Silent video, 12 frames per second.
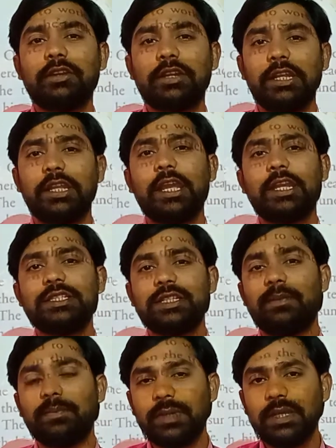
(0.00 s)
running and
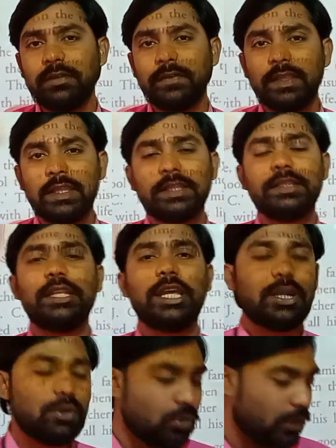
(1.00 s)
jumping, they are
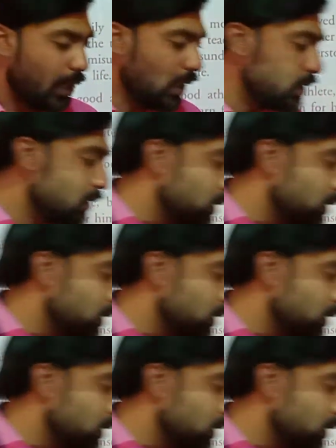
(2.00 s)
known as